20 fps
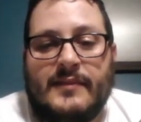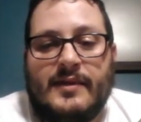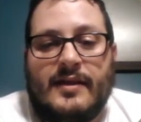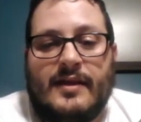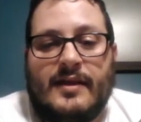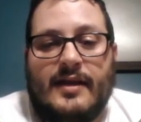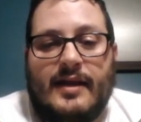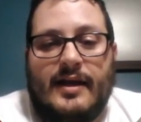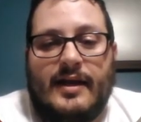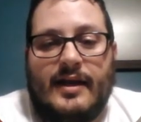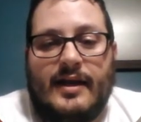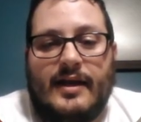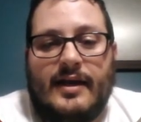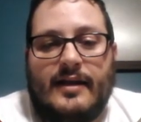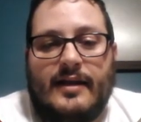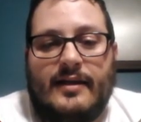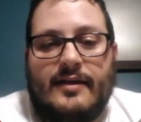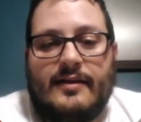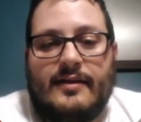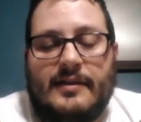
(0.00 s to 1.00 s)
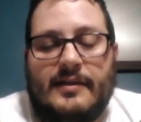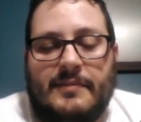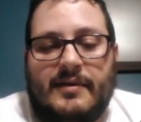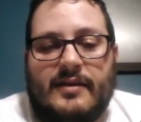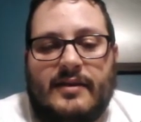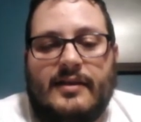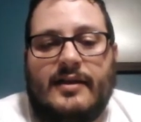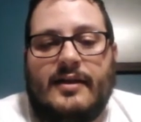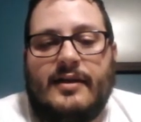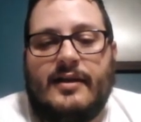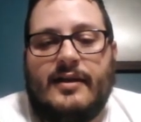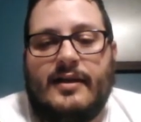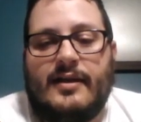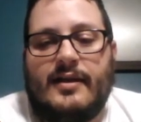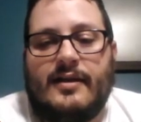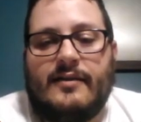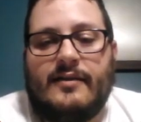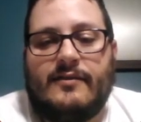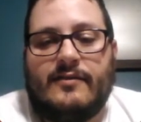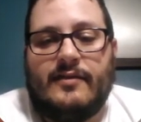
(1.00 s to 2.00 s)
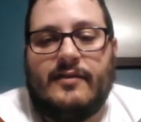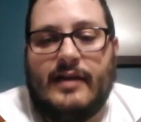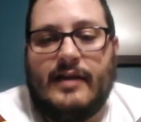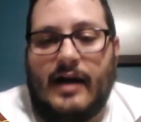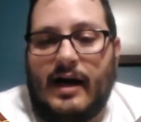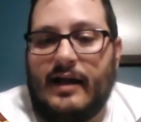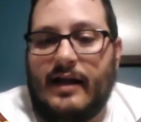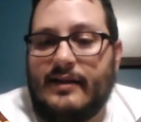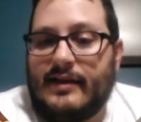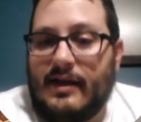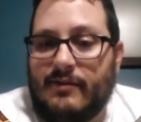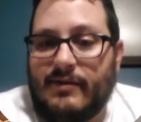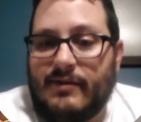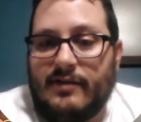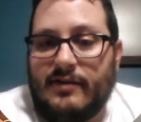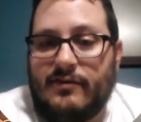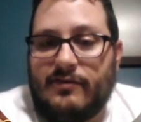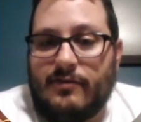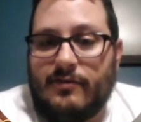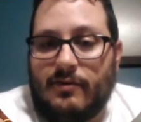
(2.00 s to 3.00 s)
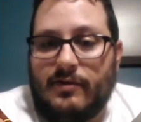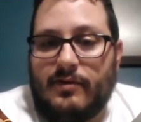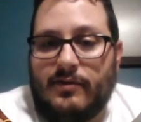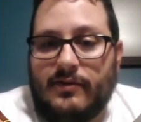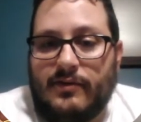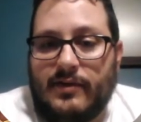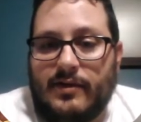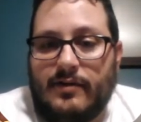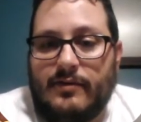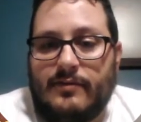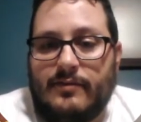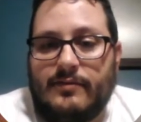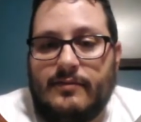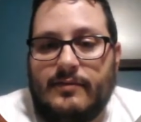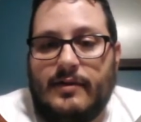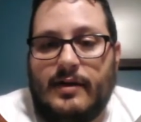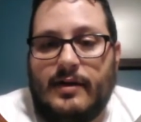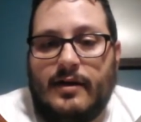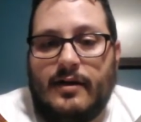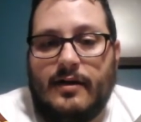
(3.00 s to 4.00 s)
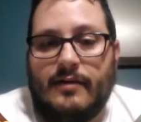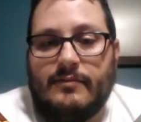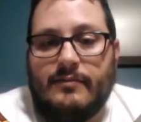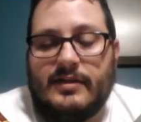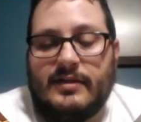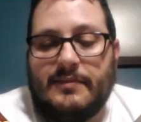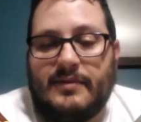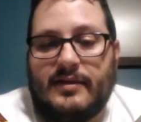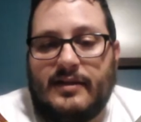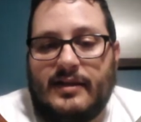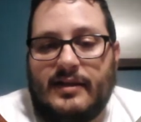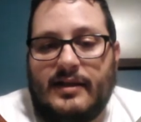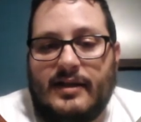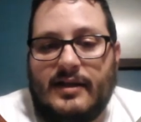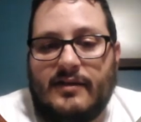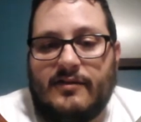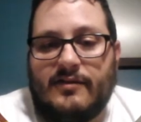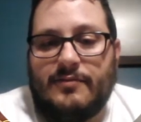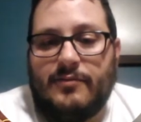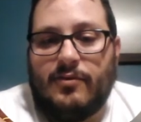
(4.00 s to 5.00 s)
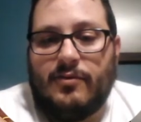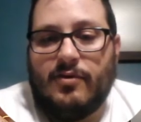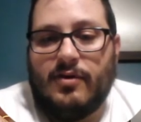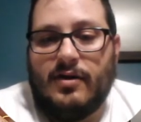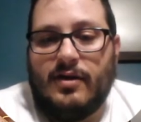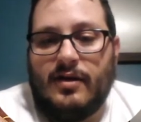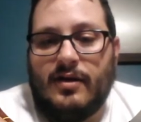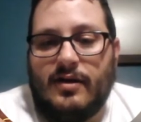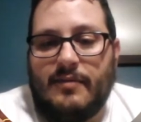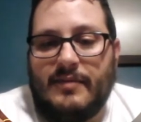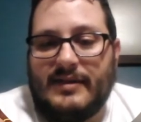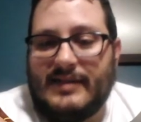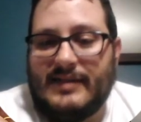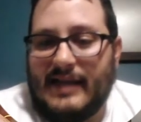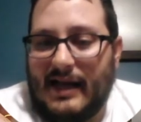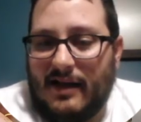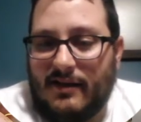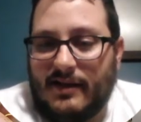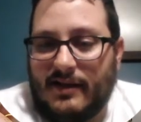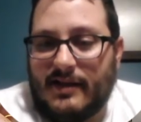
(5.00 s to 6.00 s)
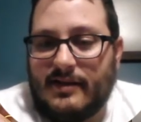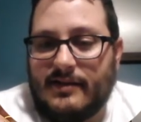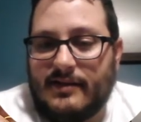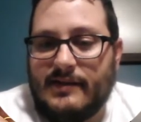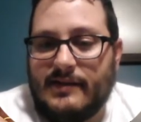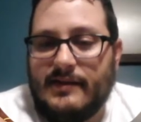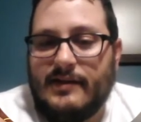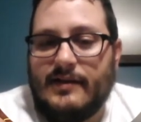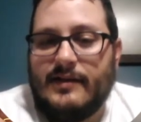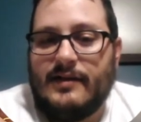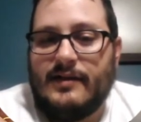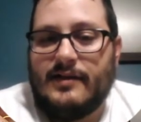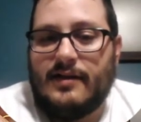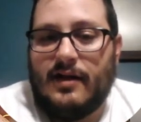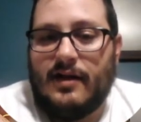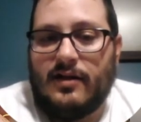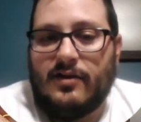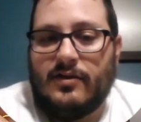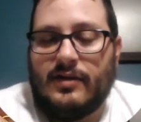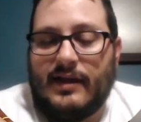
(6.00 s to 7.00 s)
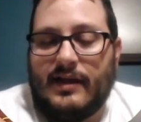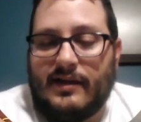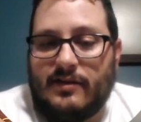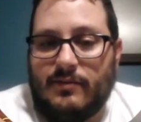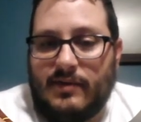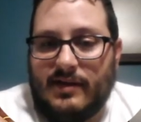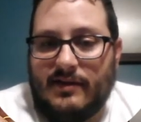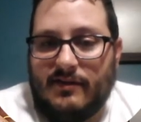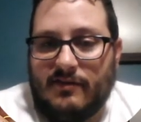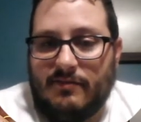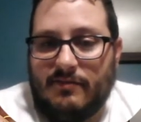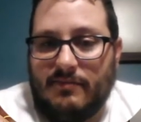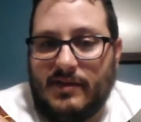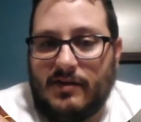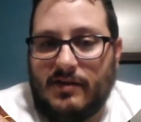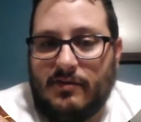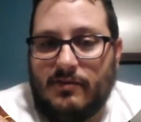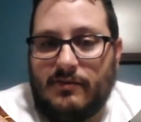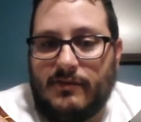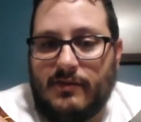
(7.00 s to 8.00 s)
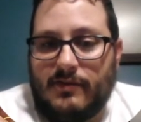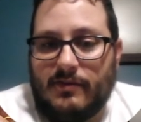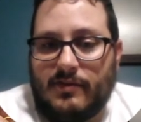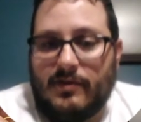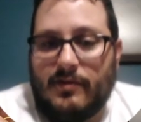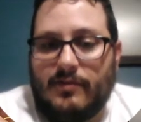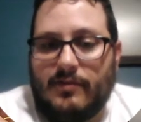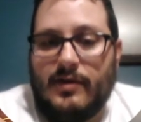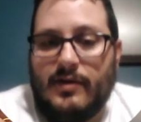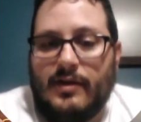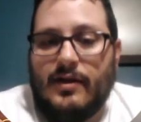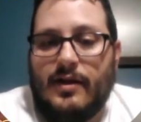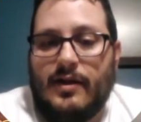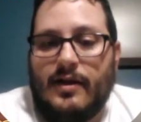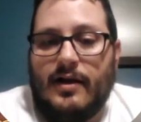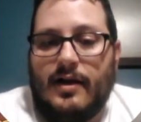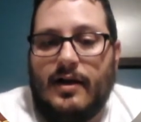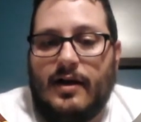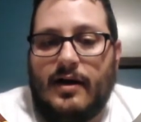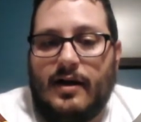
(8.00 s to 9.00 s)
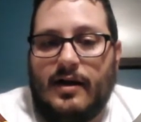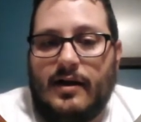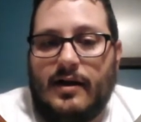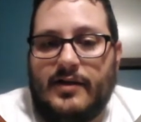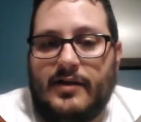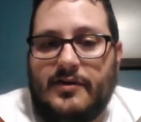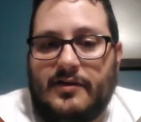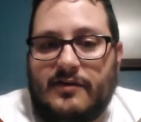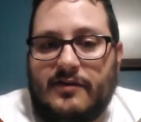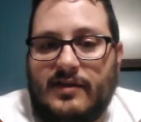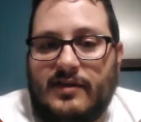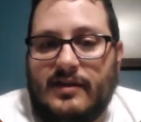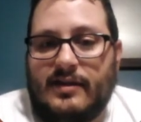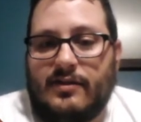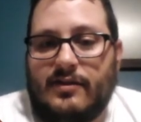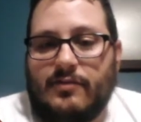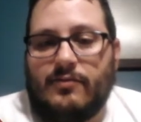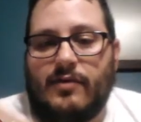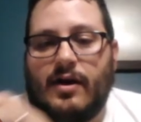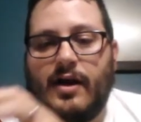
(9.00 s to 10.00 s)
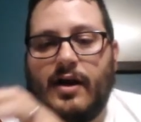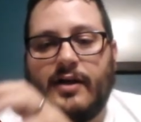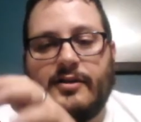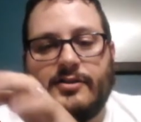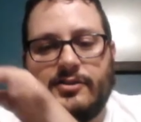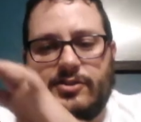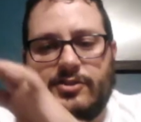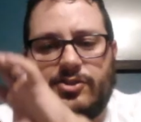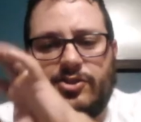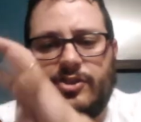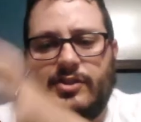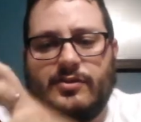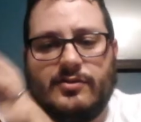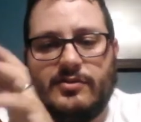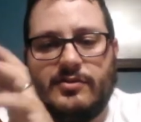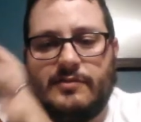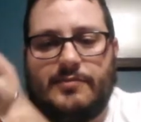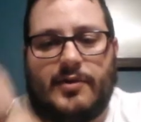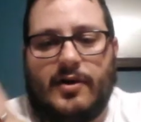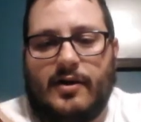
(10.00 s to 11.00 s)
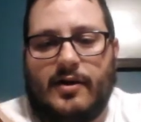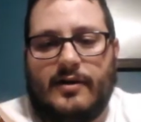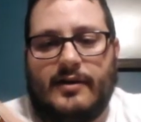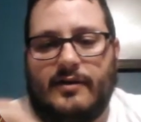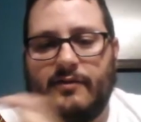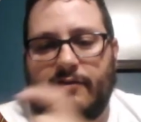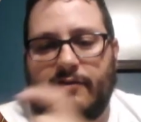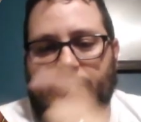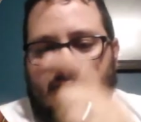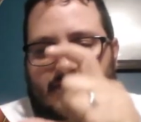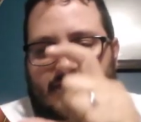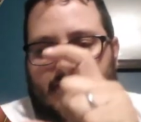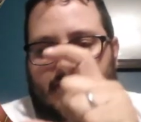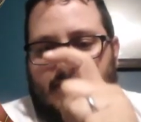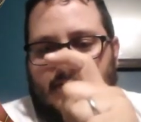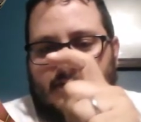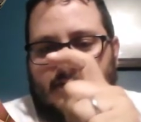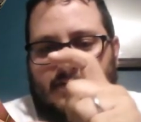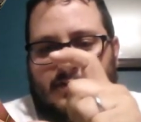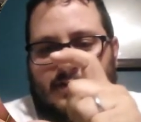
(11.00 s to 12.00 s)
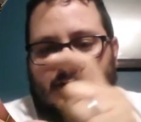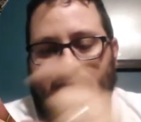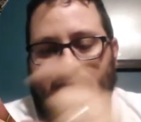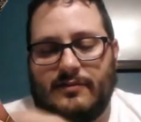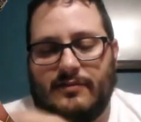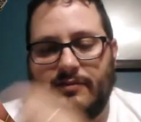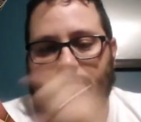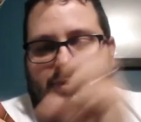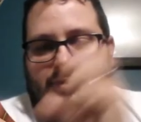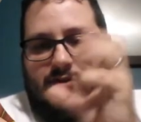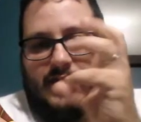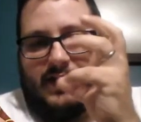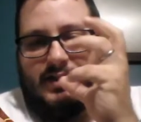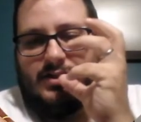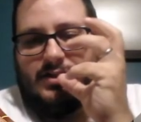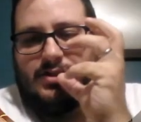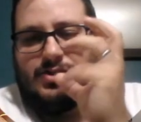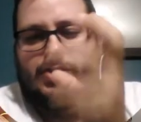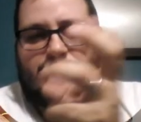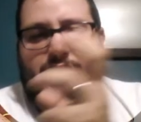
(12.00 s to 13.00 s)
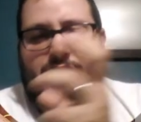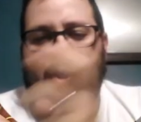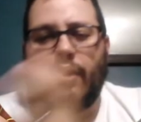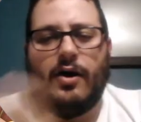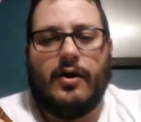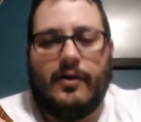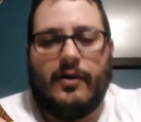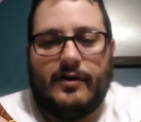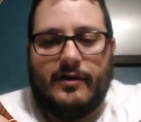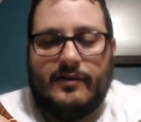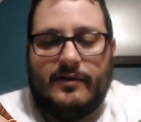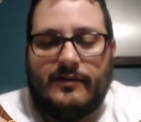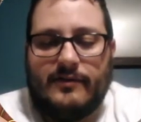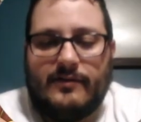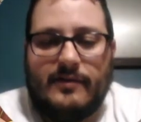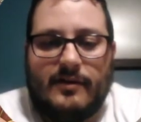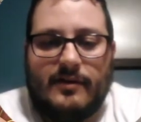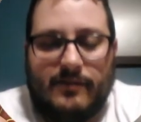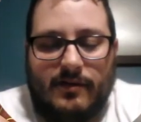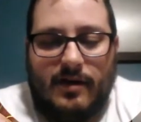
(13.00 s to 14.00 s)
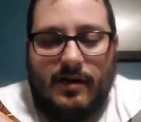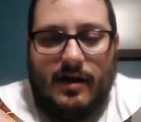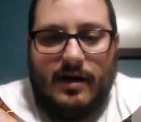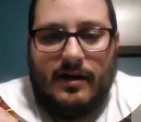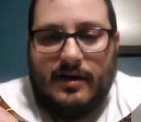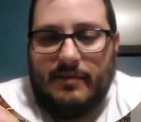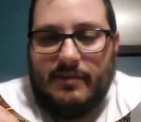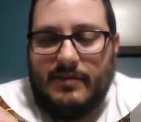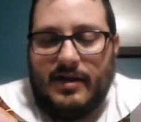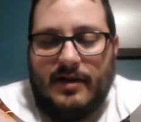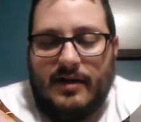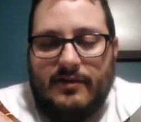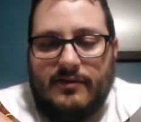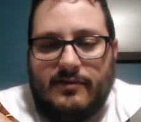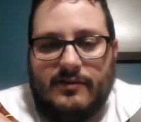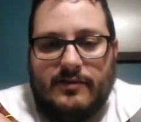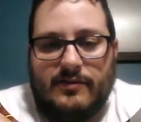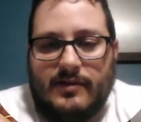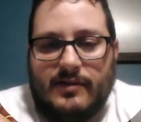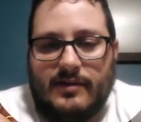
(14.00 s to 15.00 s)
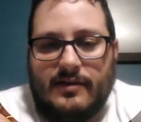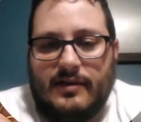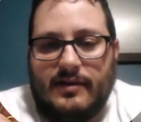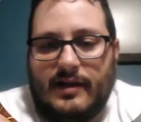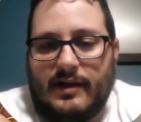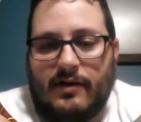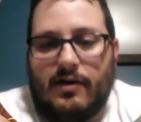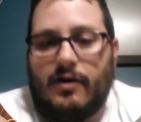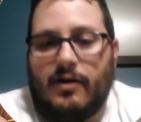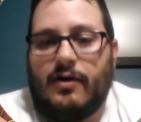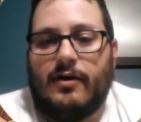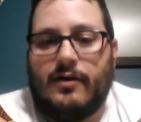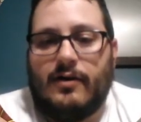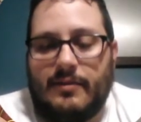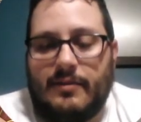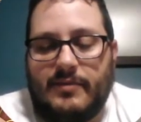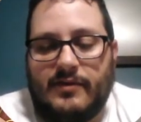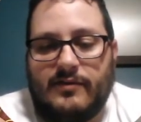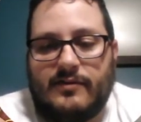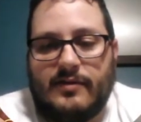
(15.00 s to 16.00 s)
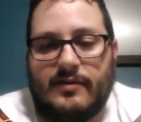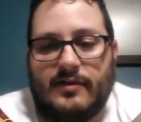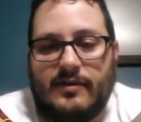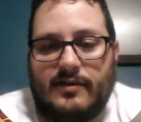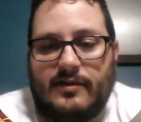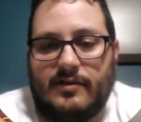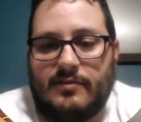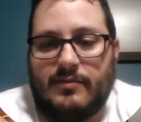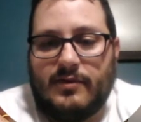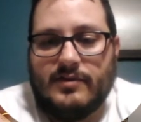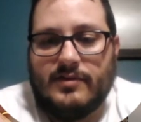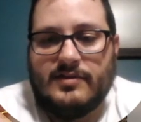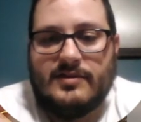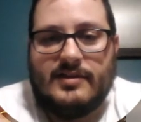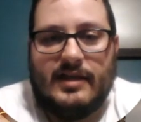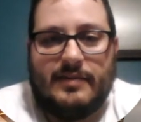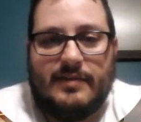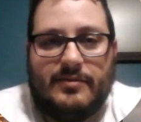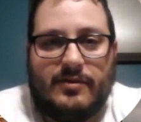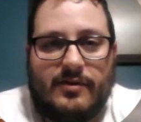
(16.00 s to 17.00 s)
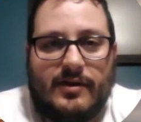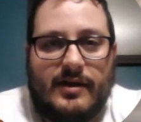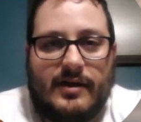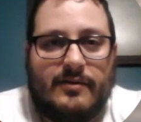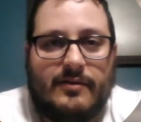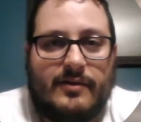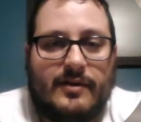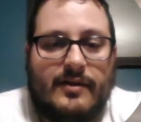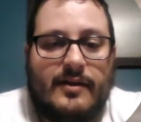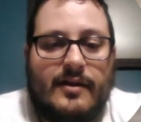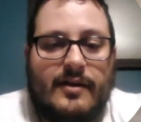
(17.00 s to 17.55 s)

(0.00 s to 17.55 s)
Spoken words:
And typically it's not that red soil though. Typically it's more metallic color like the one in this middle photo. And you can see that the rock just shears apart and turns out these little like shards of rock. I'm not used to it at all. I'm used to, more stable ground.